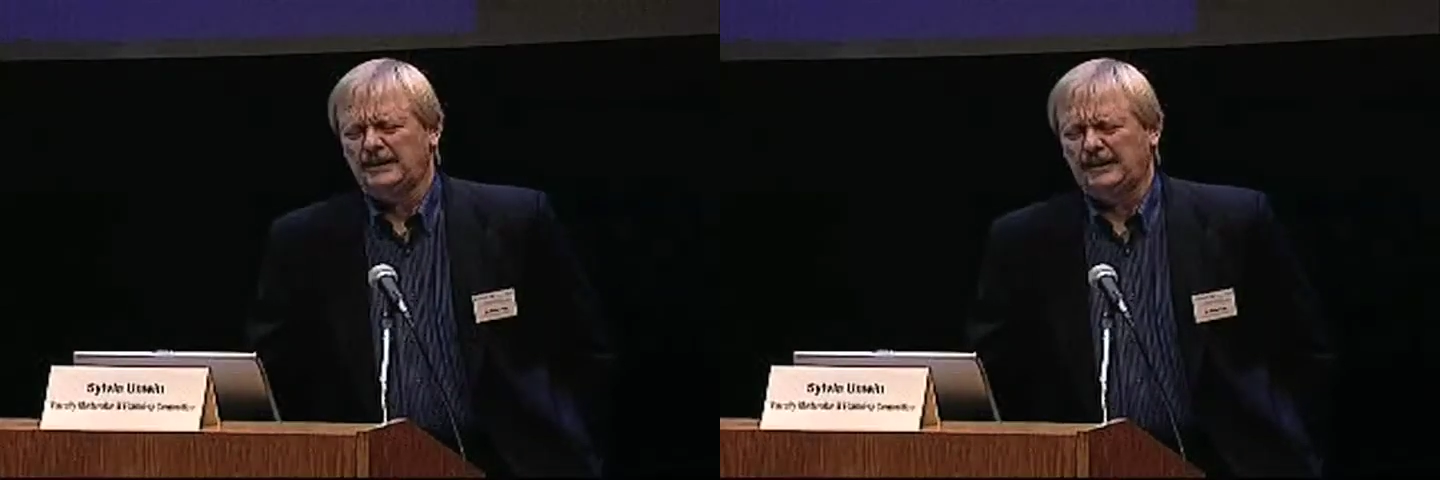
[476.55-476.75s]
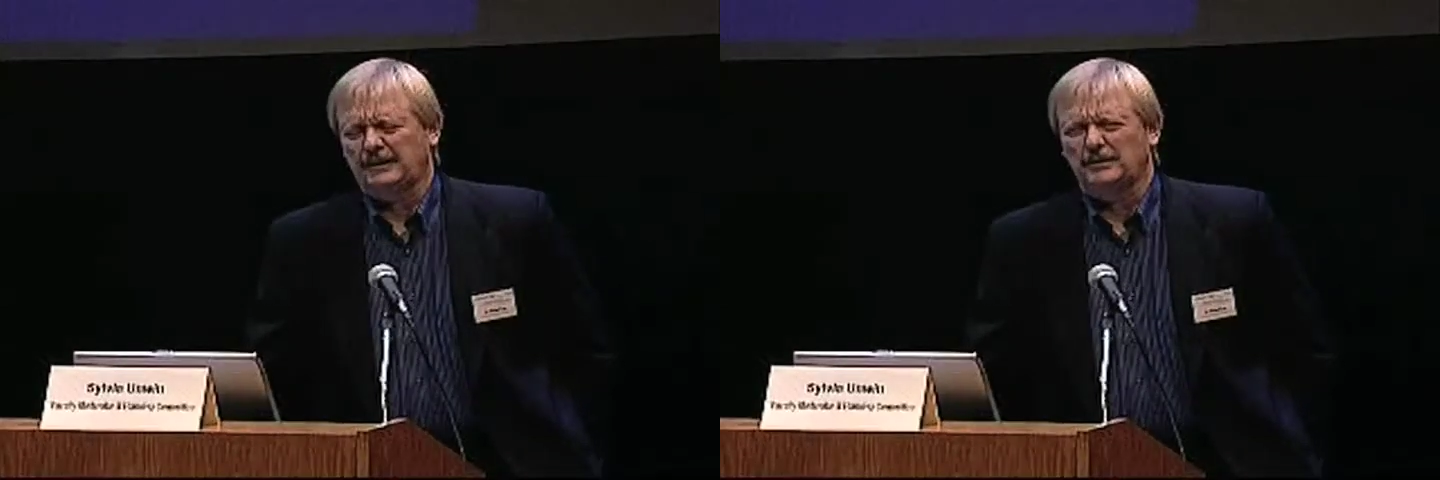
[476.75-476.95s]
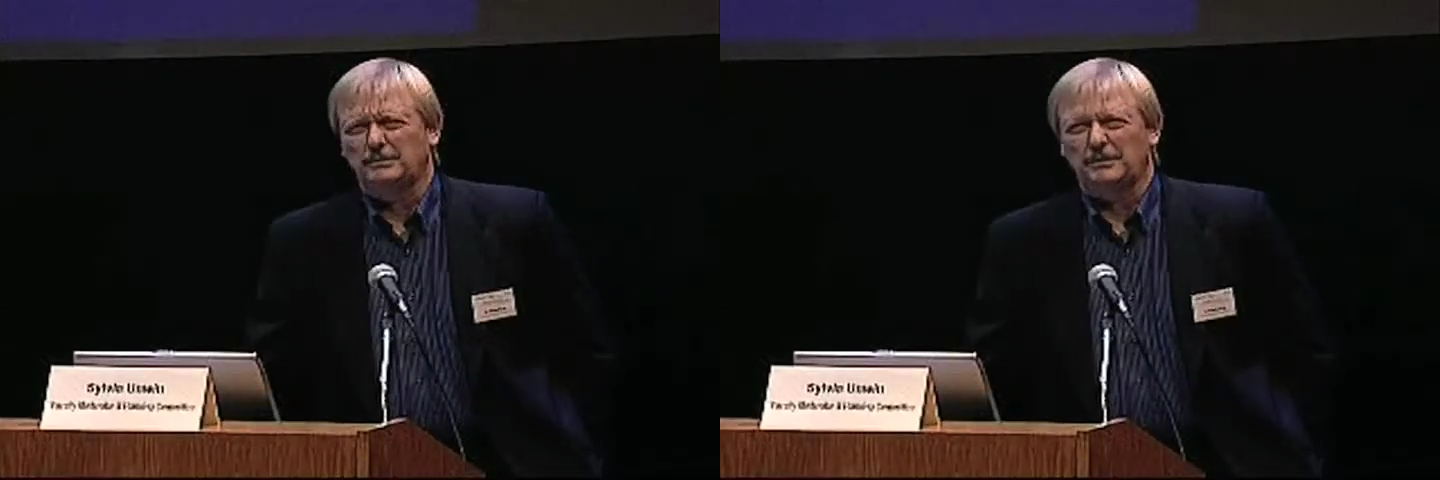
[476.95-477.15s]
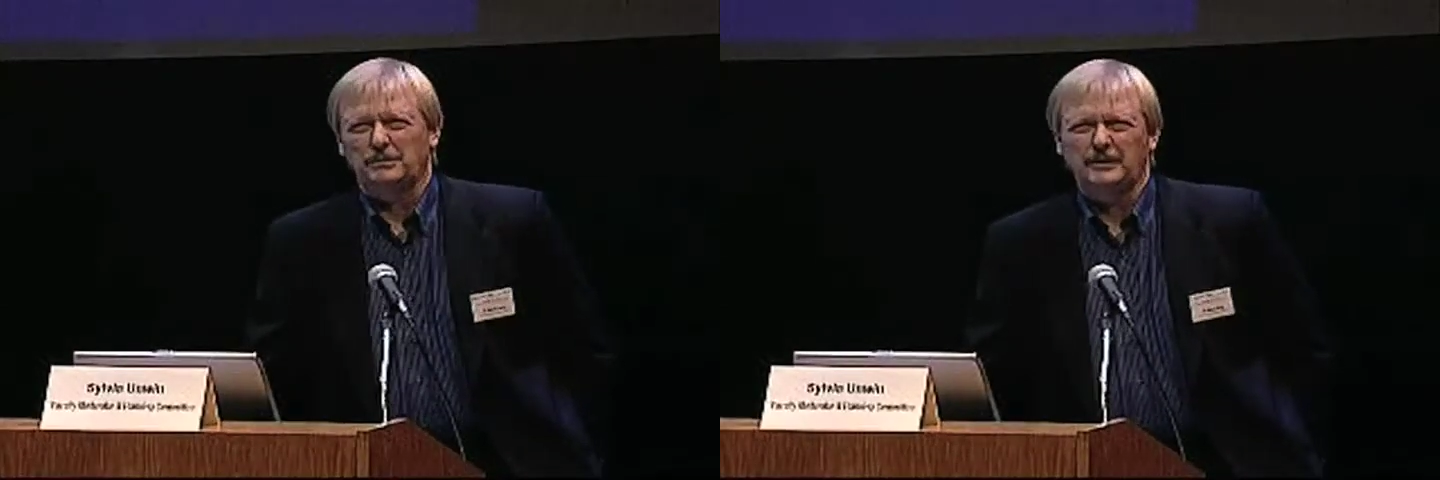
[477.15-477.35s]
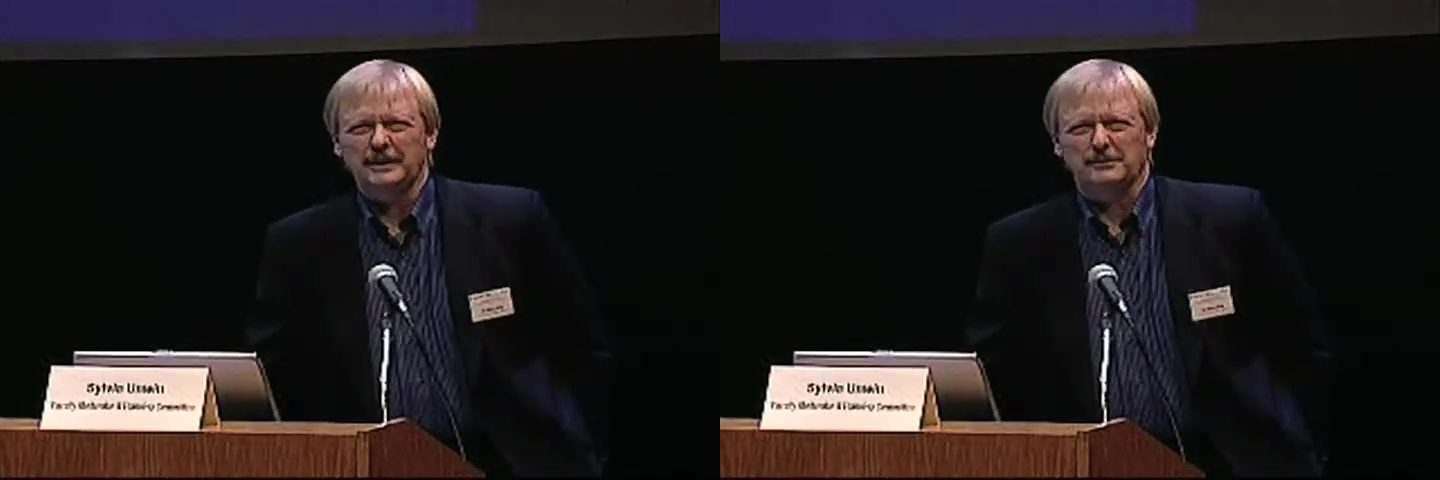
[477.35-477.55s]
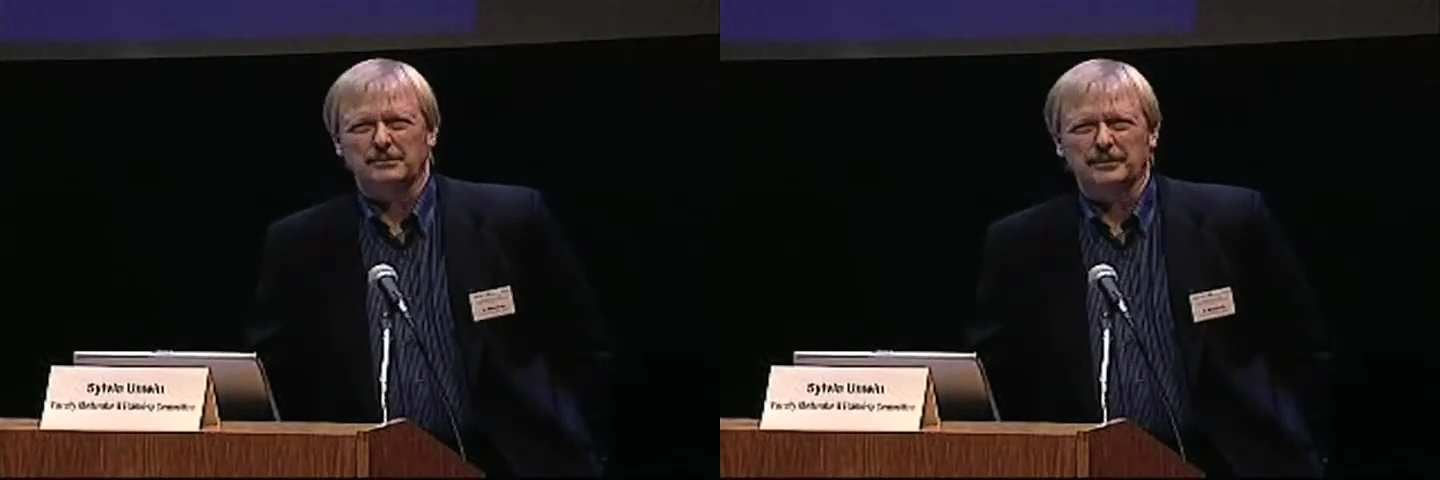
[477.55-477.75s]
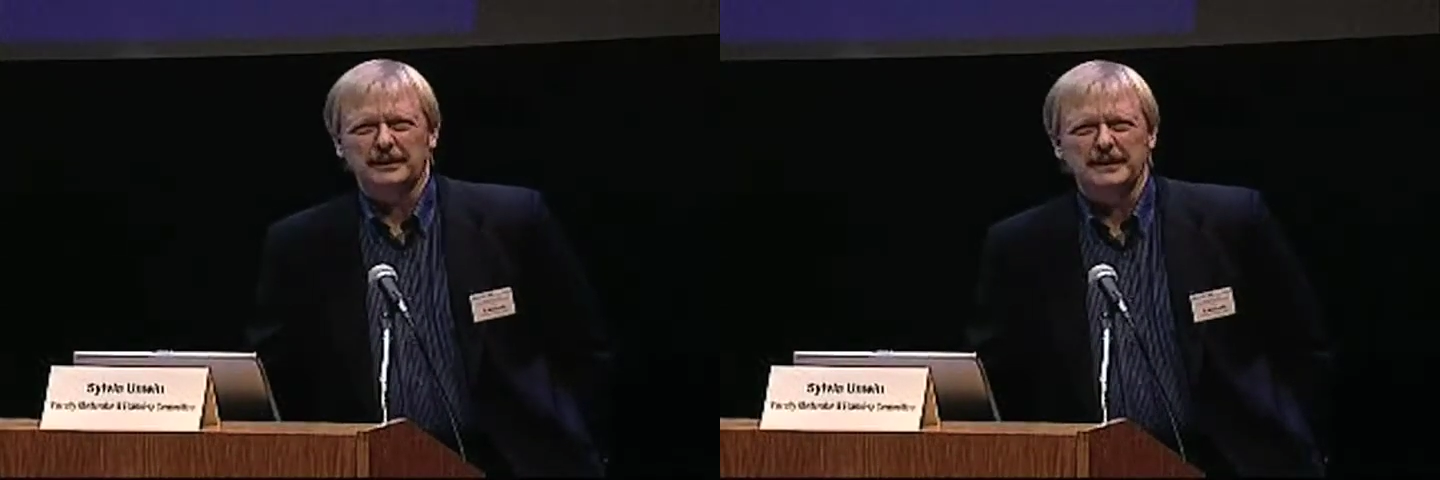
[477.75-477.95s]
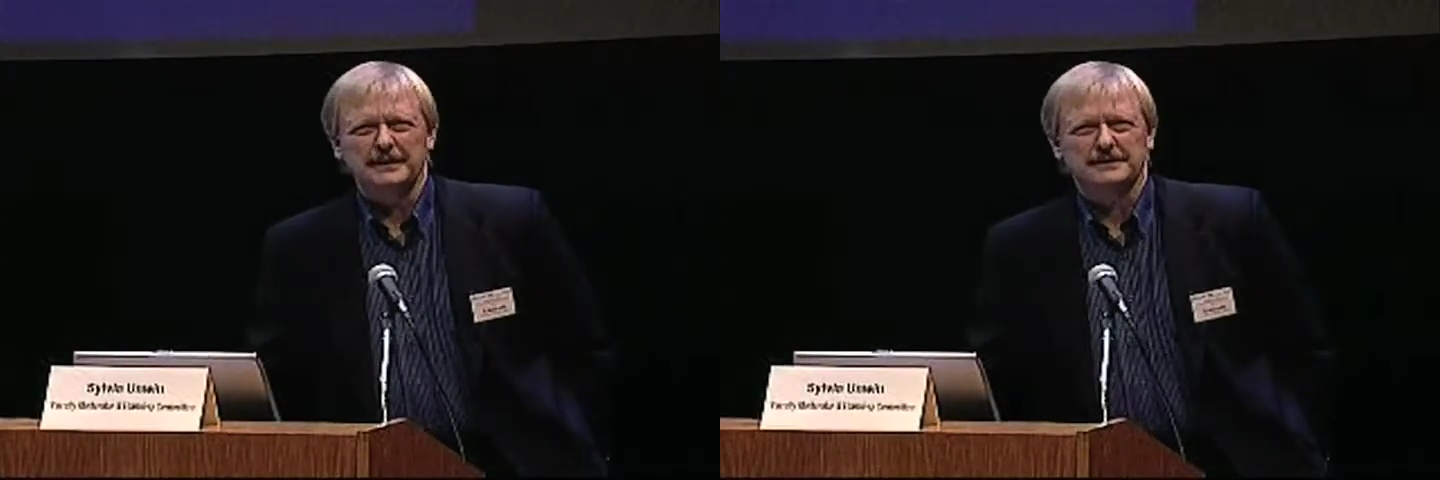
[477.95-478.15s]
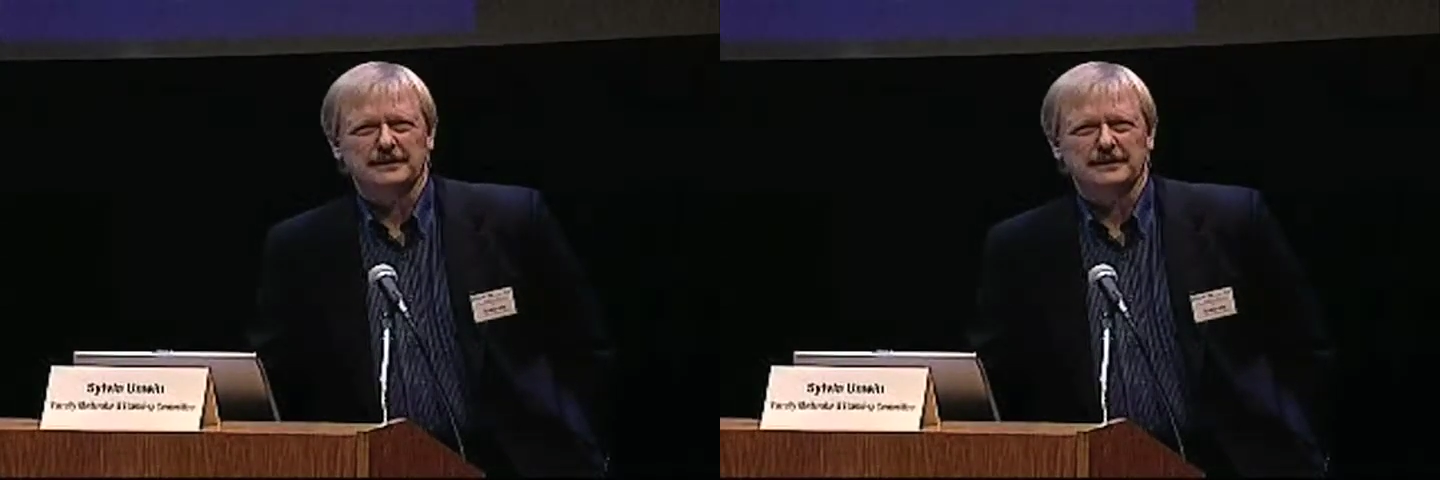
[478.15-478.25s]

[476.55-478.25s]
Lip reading: I go, well, what a breeze